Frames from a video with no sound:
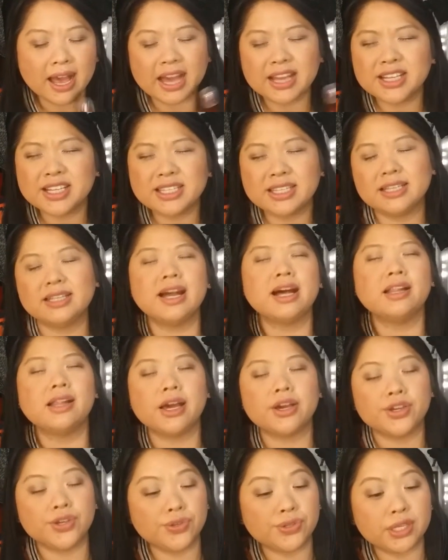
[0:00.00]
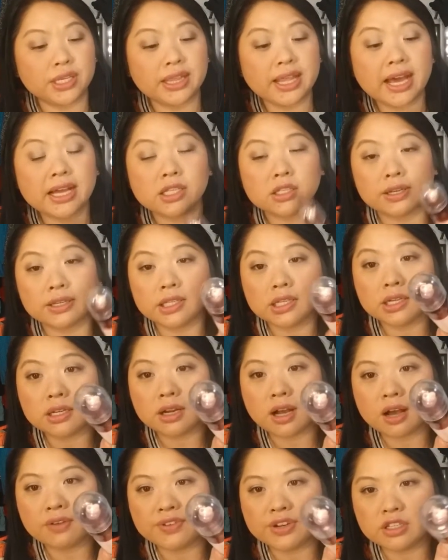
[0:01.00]
I just did not like using that, so I took
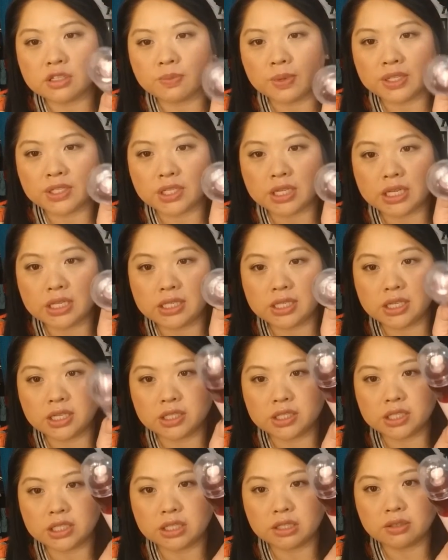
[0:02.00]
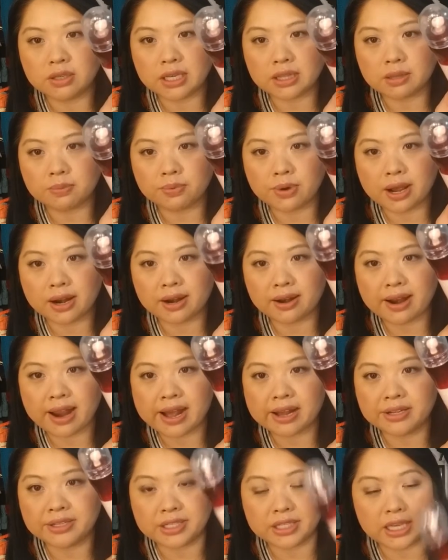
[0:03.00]
it off, and it's much easier to get the product
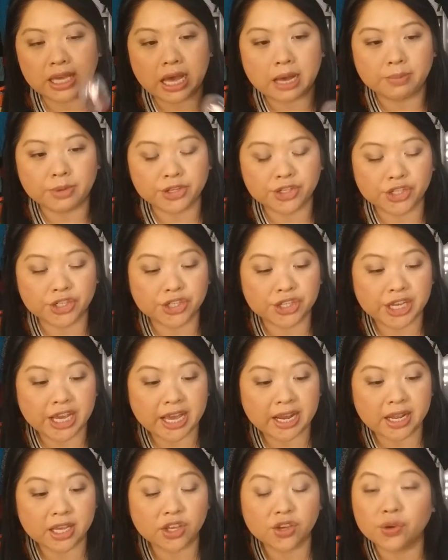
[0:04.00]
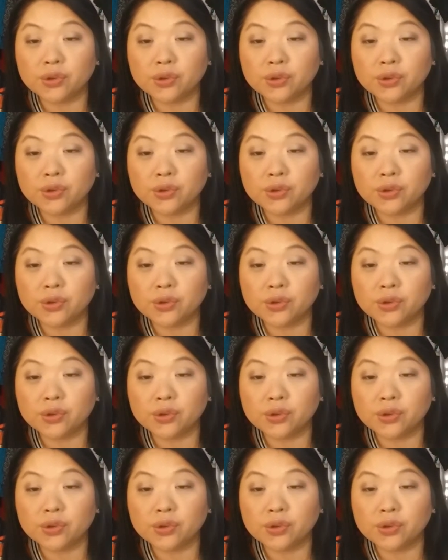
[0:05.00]
out and see how much you're getting.